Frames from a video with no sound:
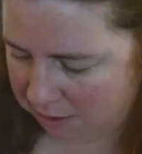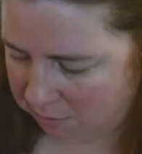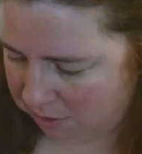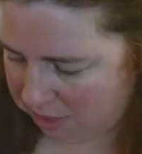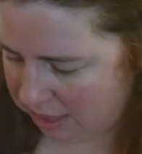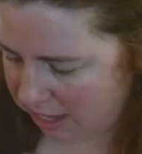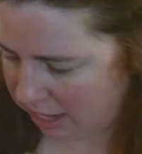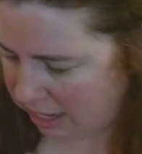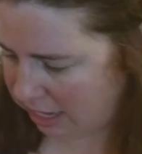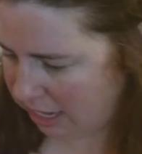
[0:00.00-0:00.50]
what
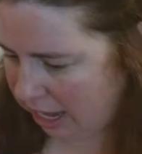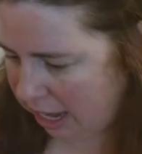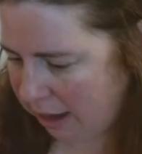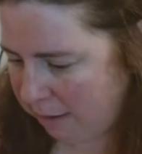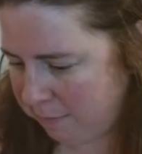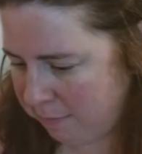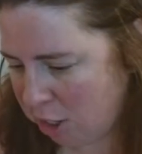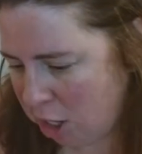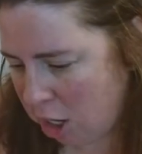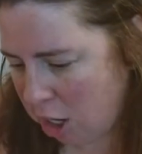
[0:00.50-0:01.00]
they
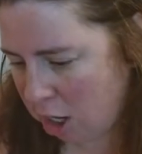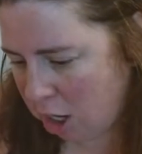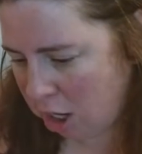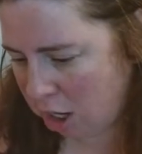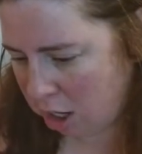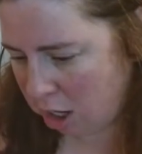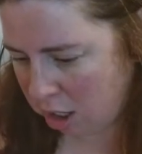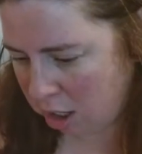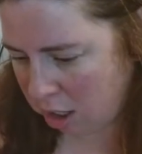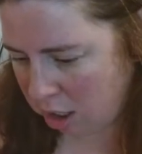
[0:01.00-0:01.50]
named
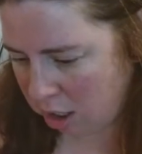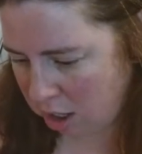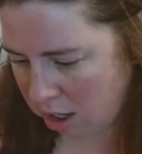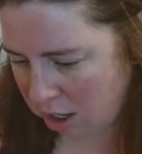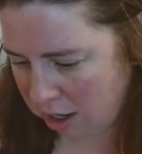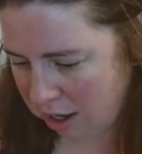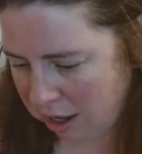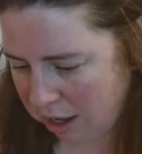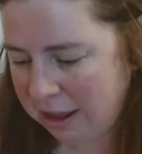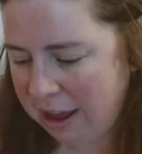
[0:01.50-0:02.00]
her.
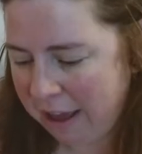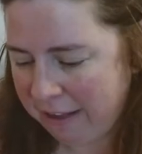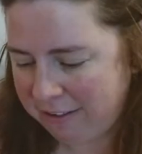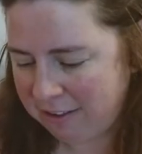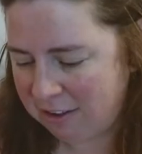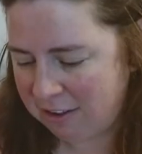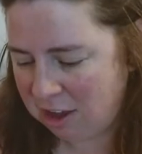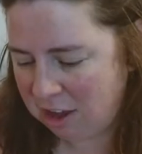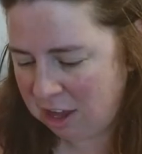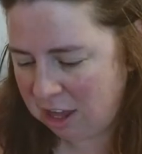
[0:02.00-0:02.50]

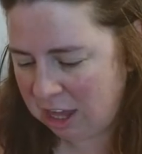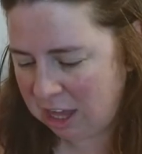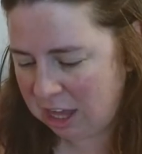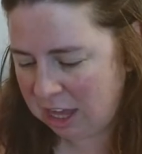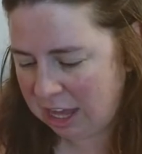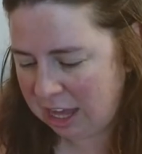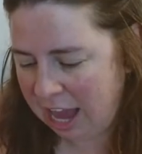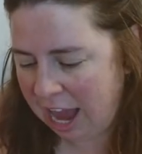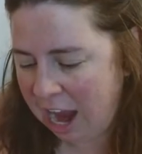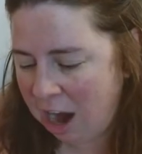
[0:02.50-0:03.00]
Yes,
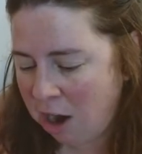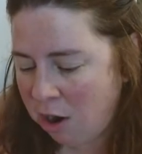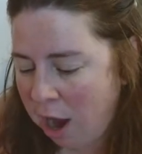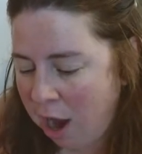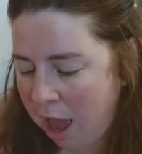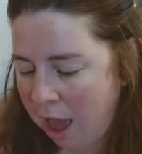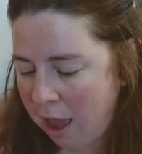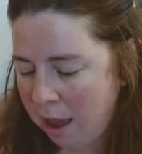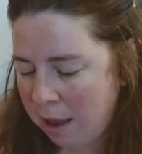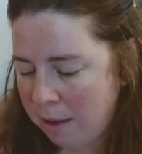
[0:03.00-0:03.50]

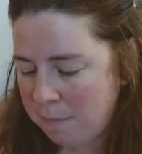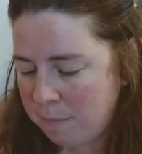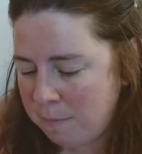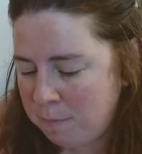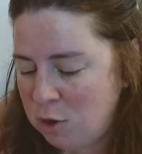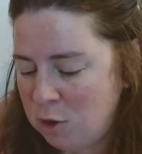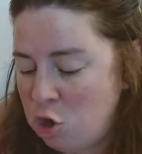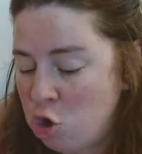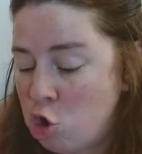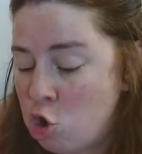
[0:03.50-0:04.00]
Cara
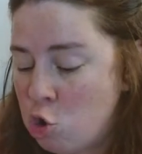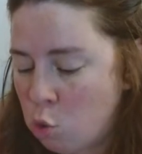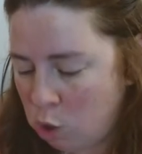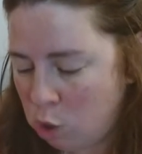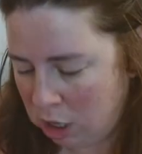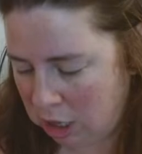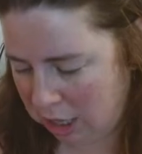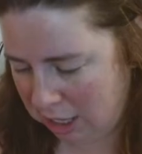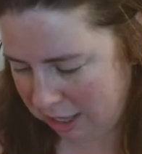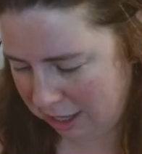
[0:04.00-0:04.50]

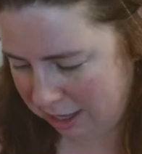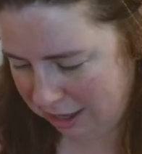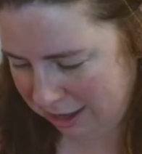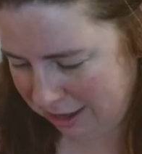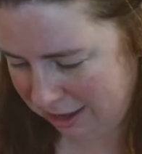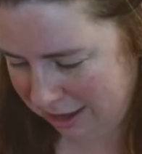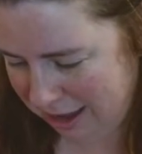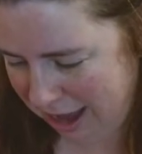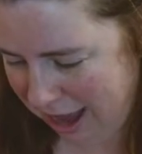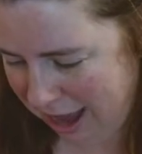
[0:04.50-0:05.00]
Mule,
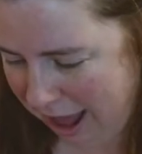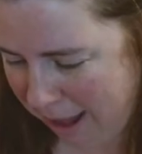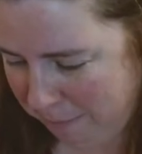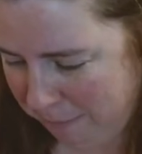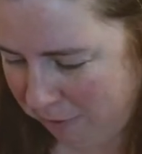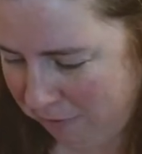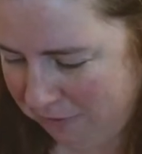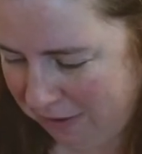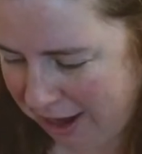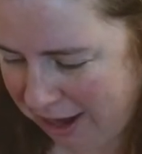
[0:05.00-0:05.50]

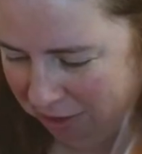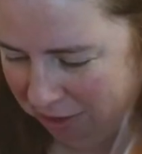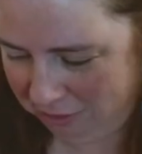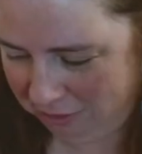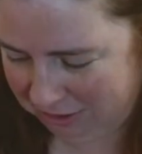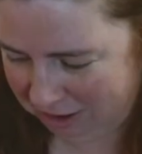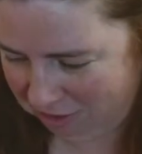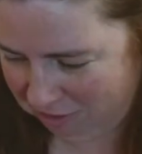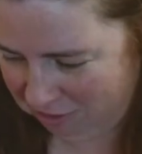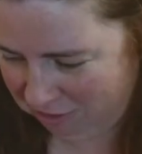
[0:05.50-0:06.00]
apple vinyl
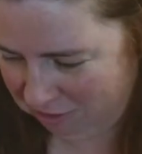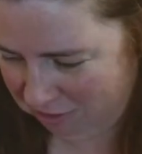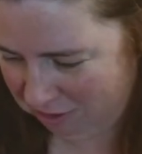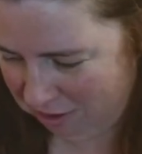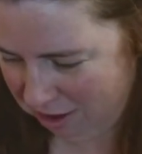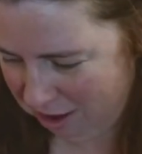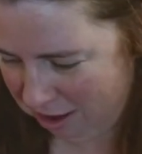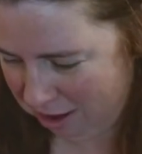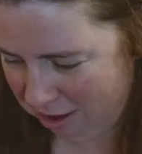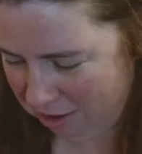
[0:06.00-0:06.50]
stitch
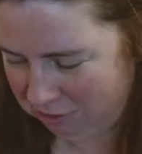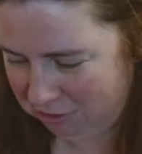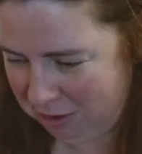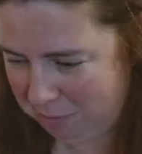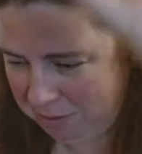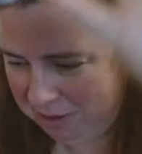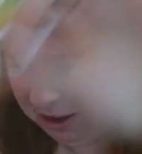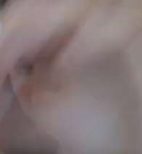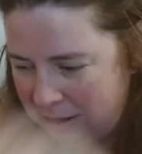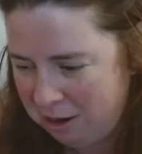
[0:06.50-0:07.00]
a sheep
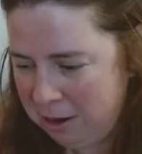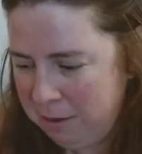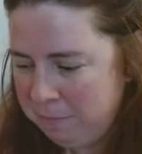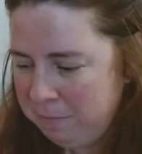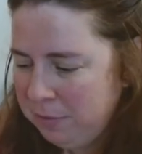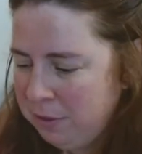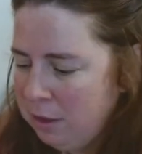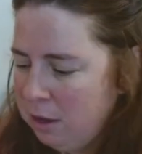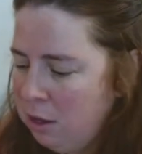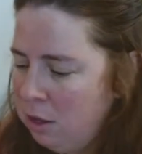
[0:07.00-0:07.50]
sticker.
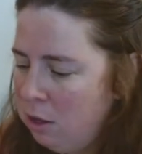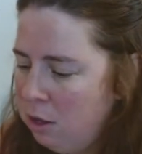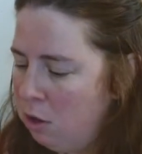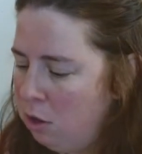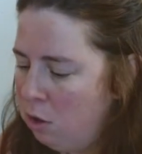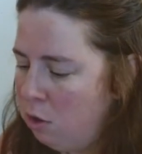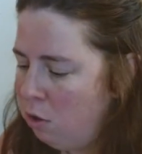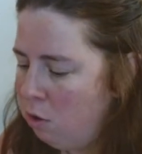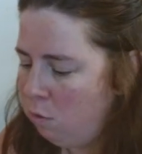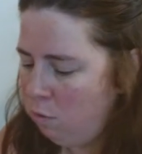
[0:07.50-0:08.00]

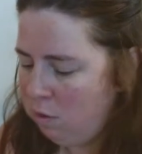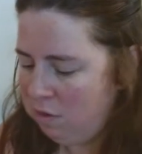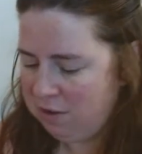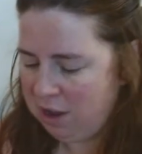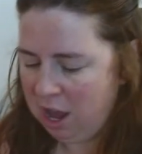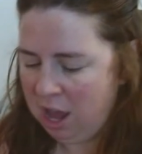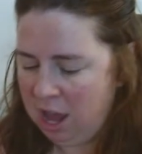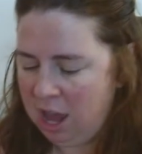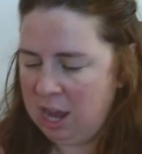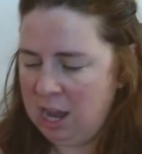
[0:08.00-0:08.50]
We've
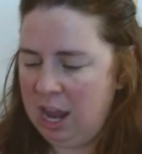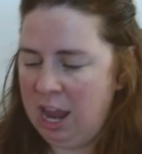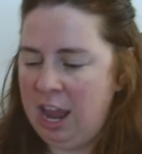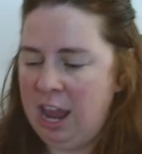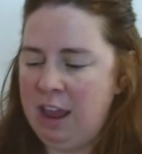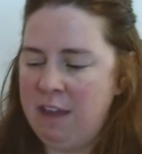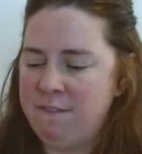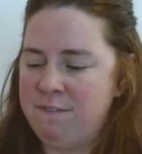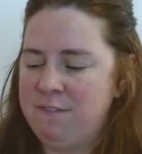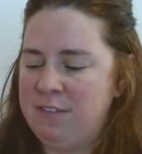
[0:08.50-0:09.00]
got
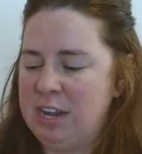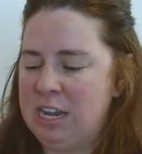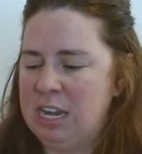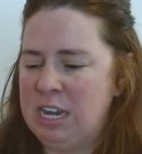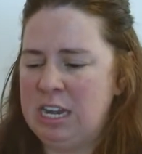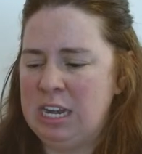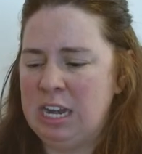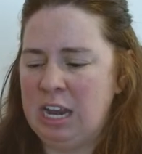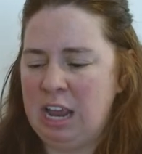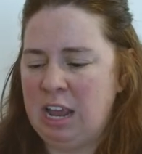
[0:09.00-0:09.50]
a,
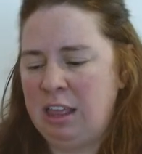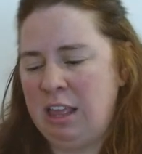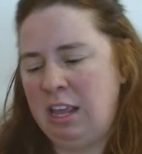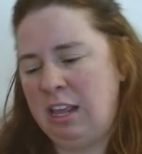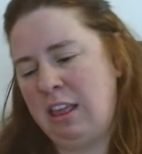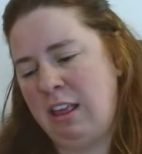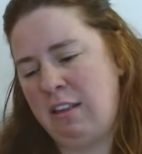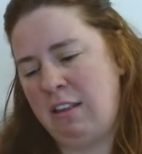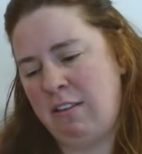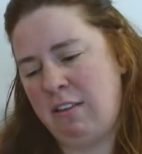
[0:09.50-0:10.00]
van I think
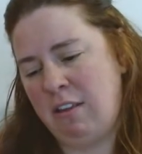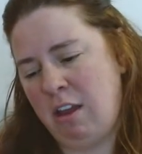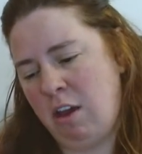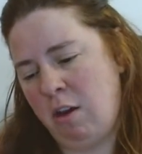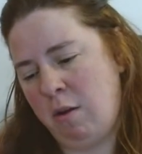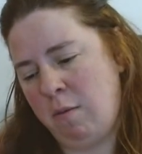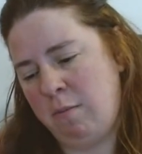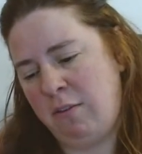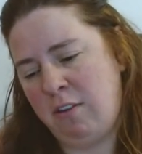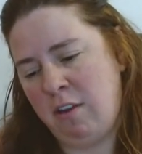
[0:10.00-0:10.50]
it's
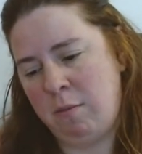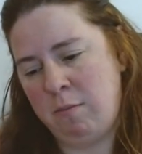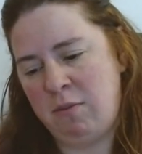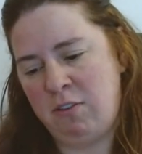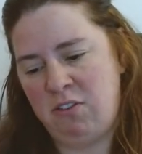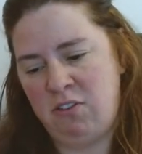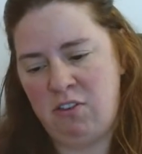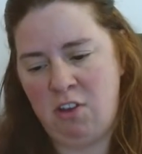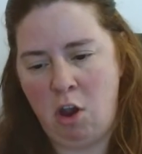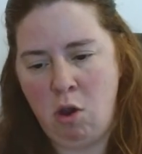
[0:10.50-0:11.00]
um, some
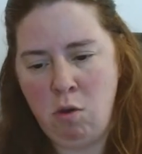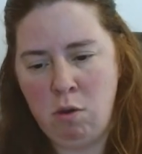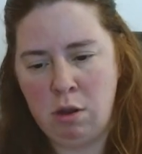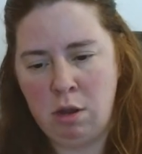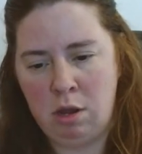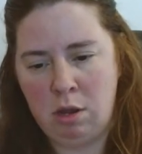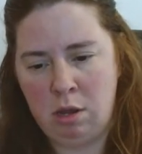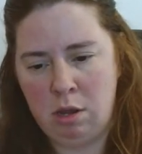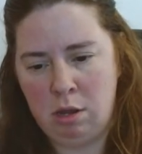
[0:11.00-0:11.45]
soak.